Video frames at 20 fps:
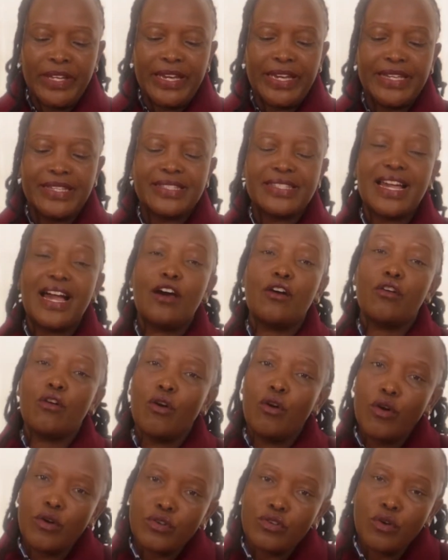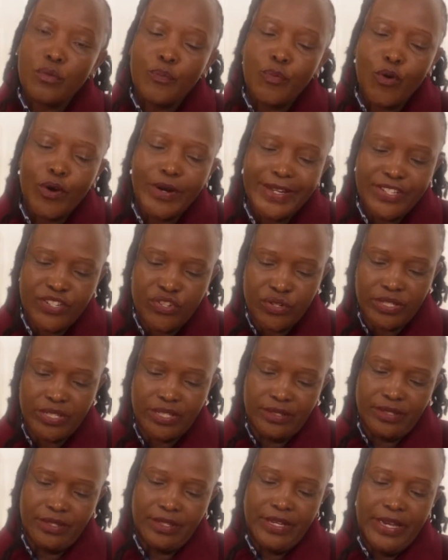is oral
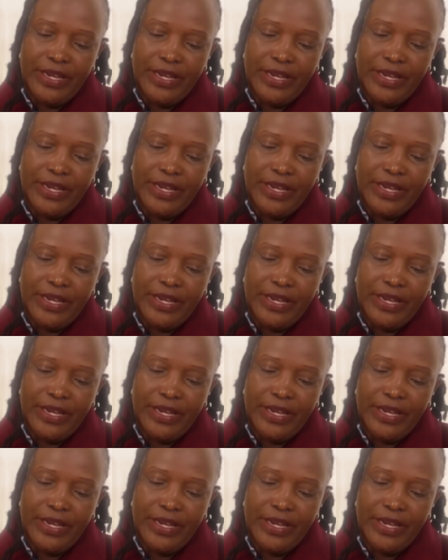poetry.